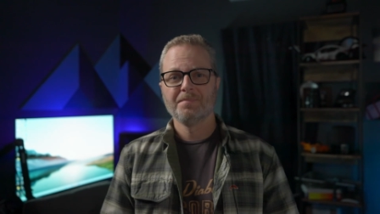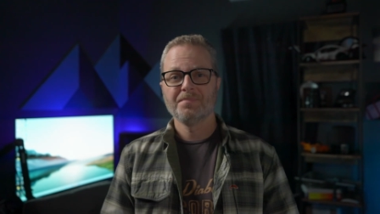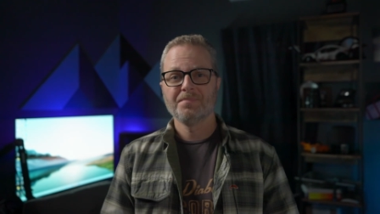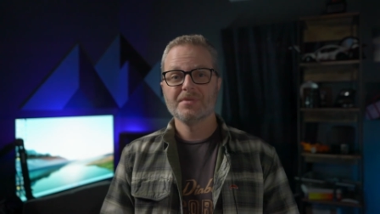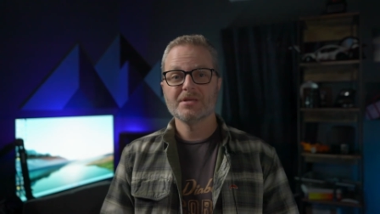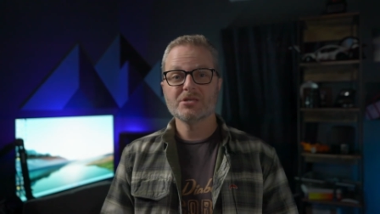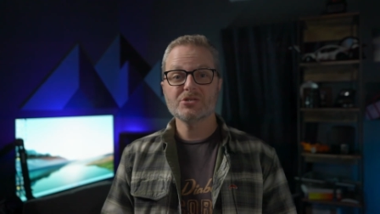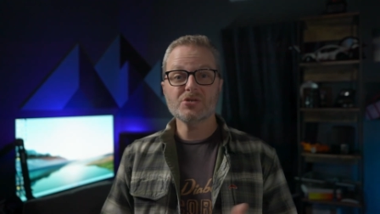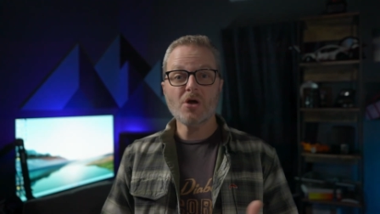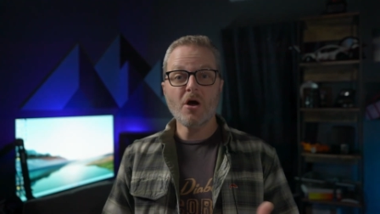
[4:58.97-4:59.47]
The
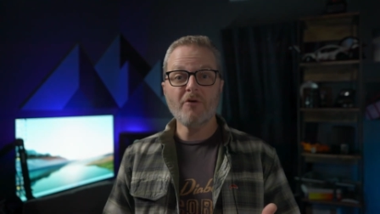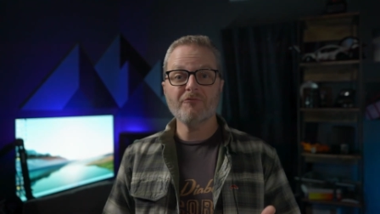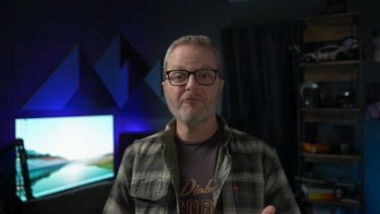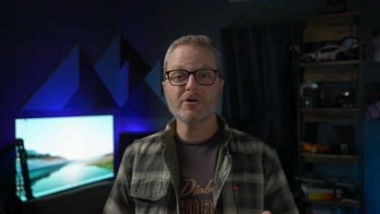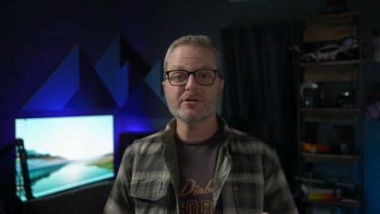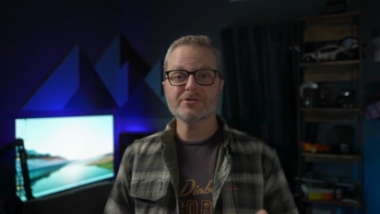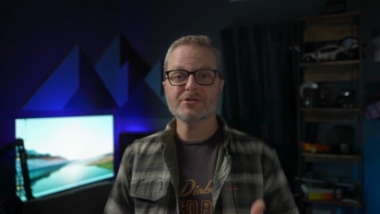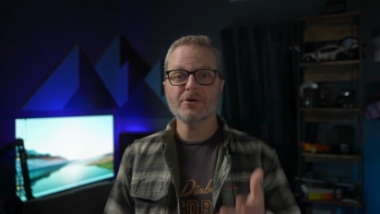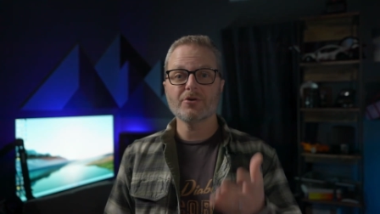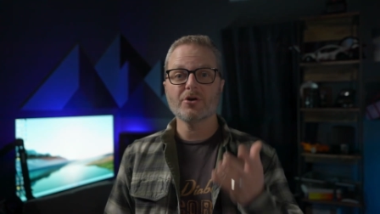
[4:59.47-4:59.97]
software
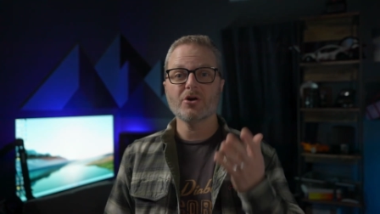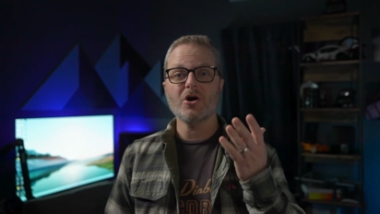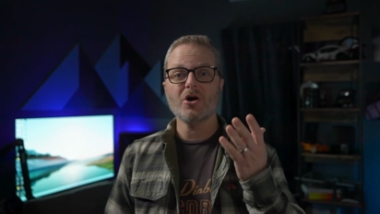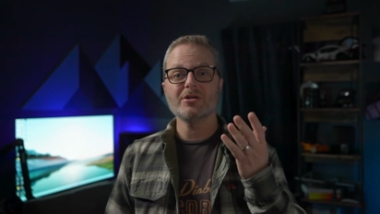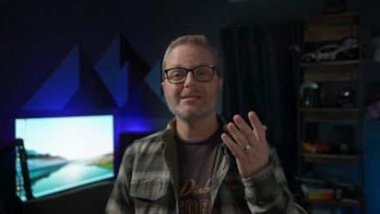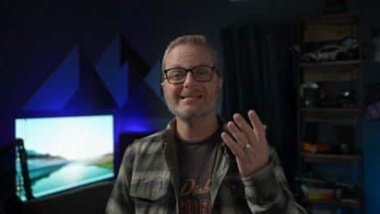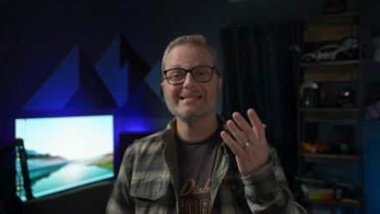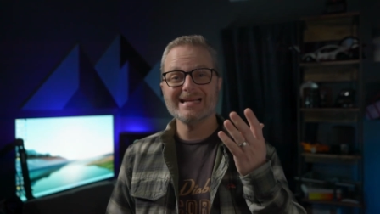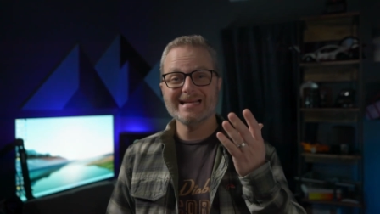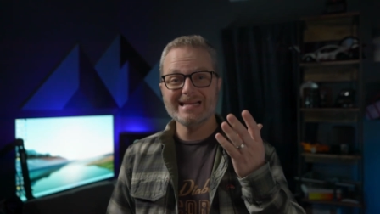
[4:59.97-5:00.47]
has undergone
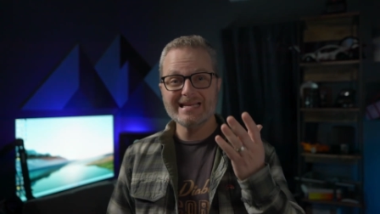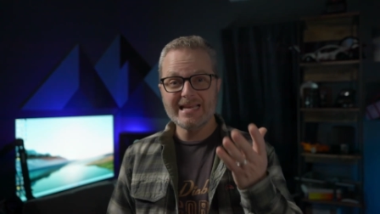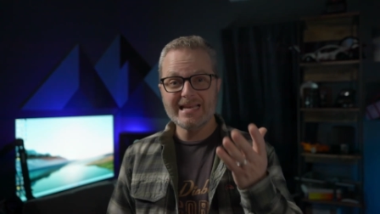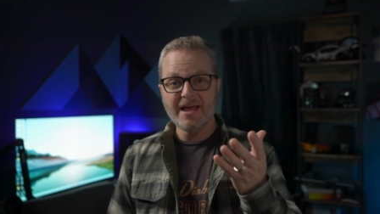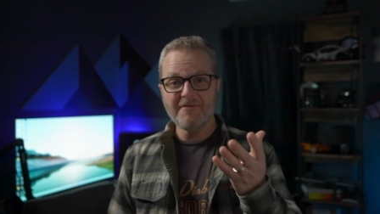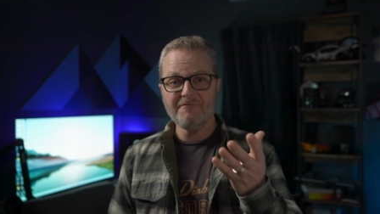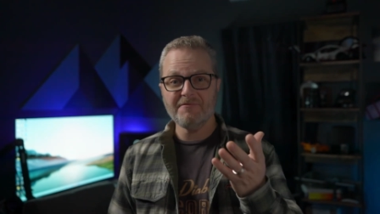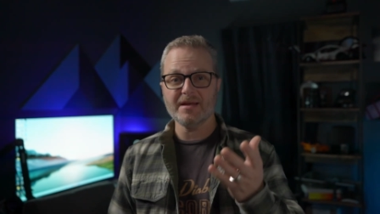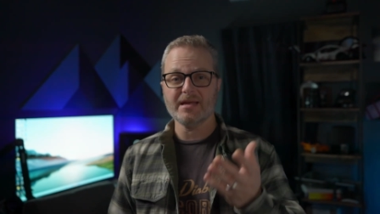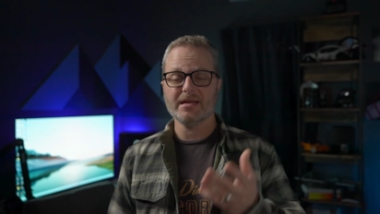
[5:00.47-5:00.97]

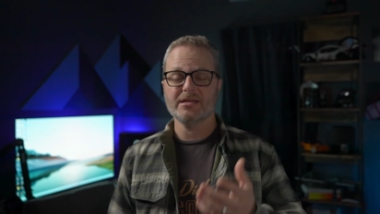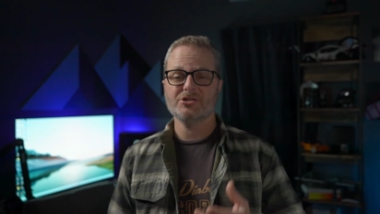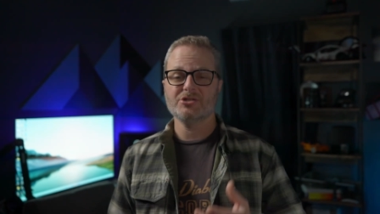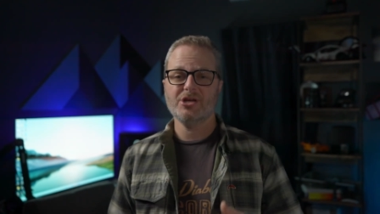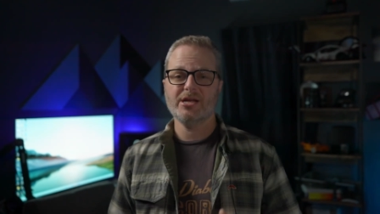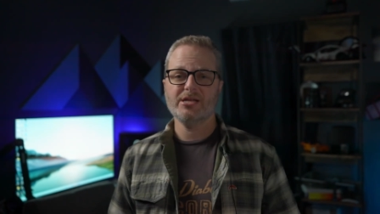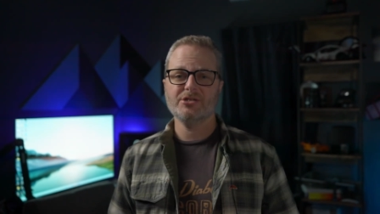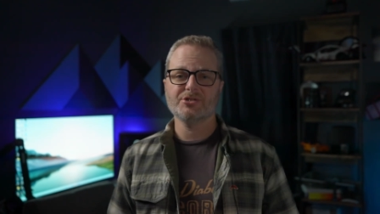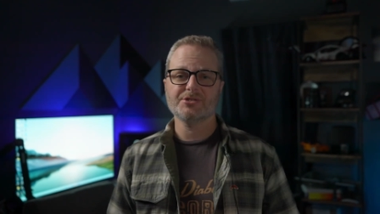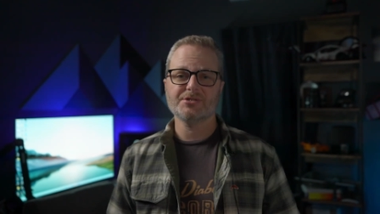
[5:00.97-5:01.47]
significant
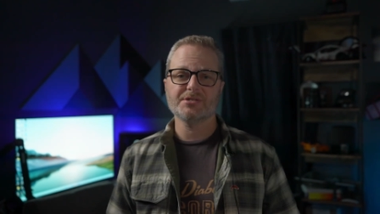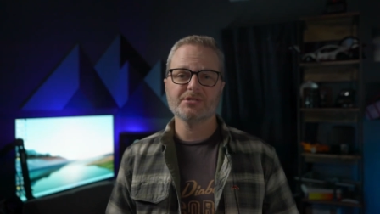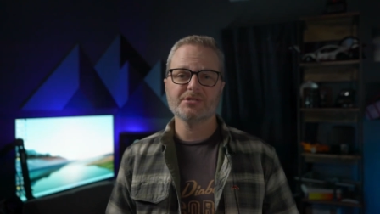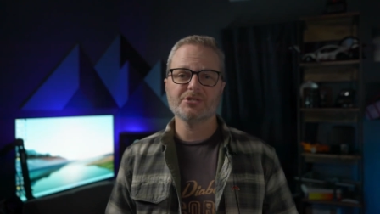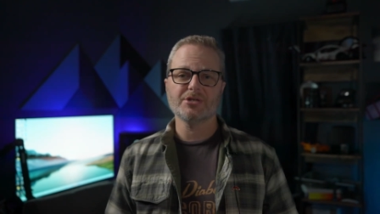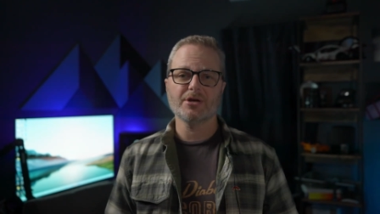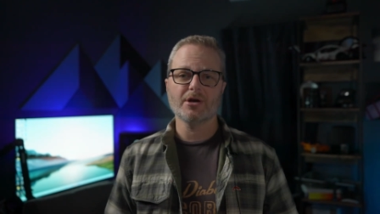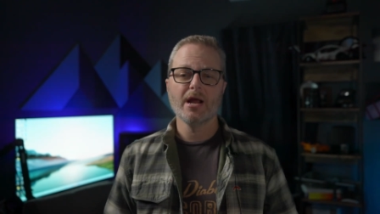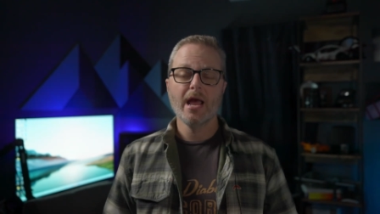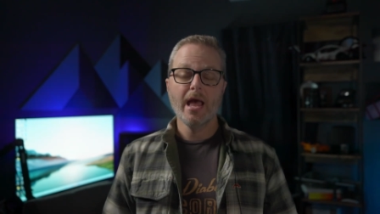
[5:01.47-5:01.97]
changes this
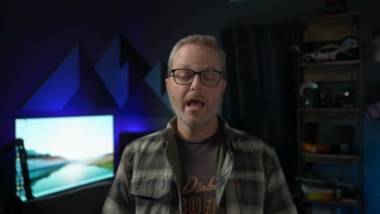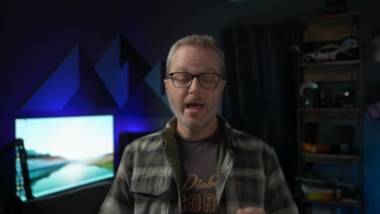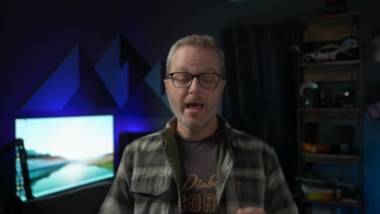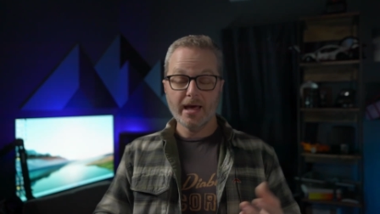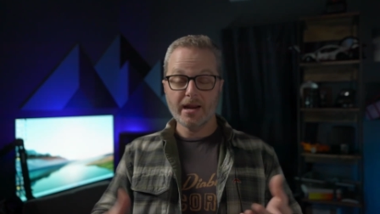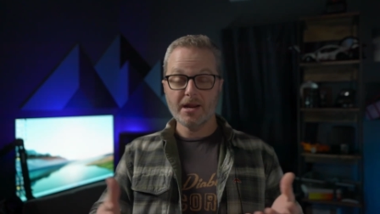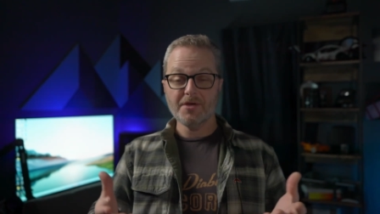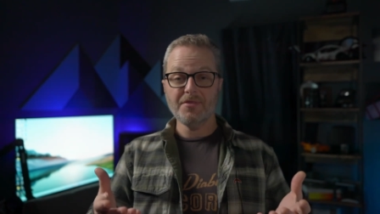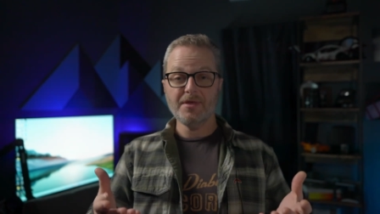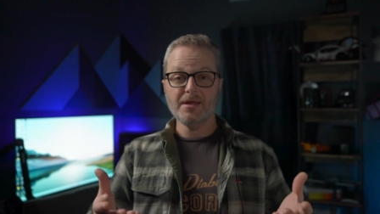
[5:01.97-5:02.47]
year, and
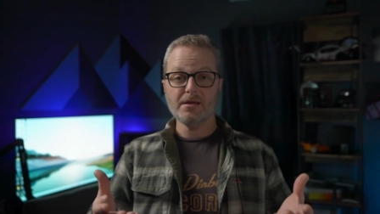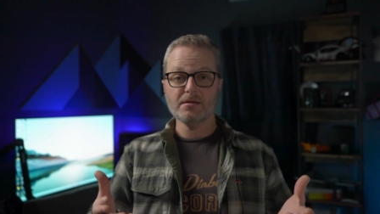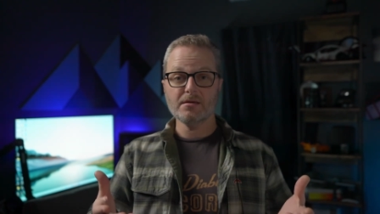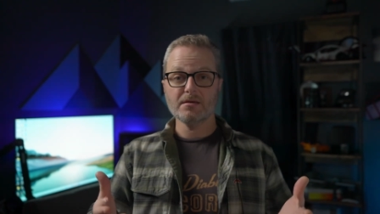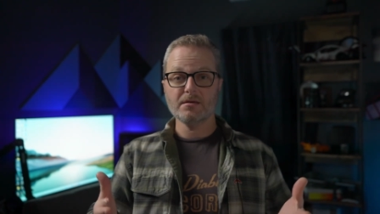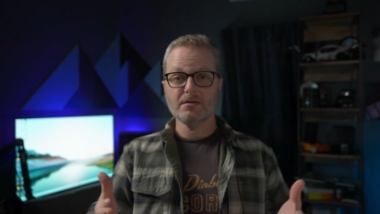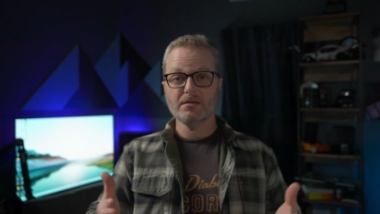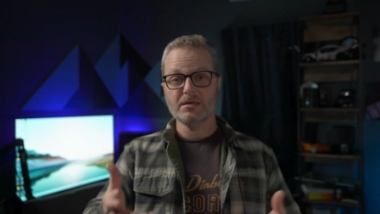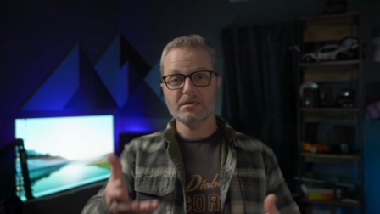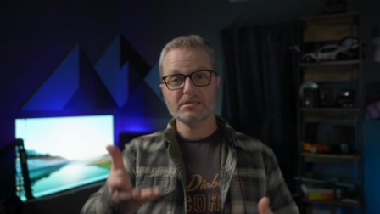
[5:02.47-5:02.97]
I think
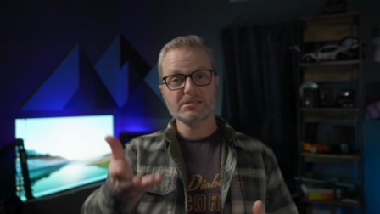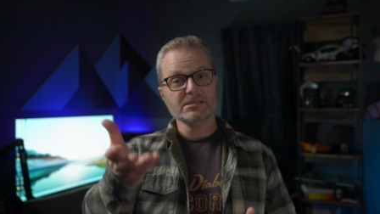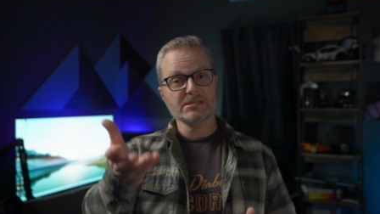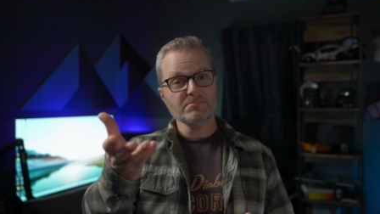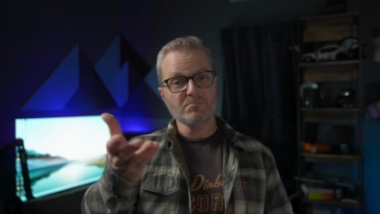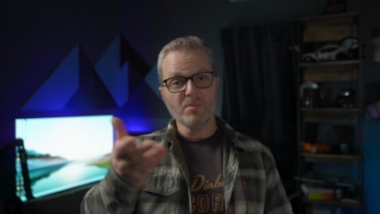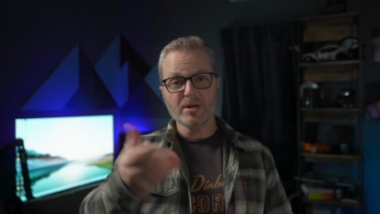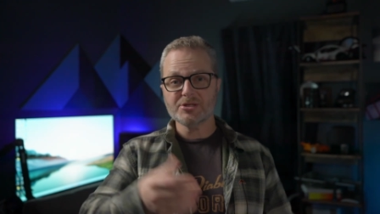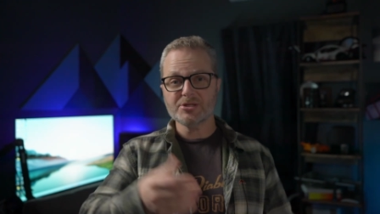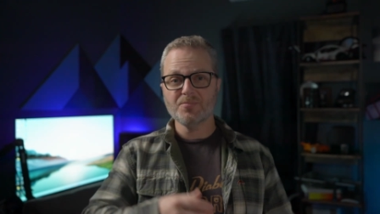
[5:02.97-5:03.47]
it's much more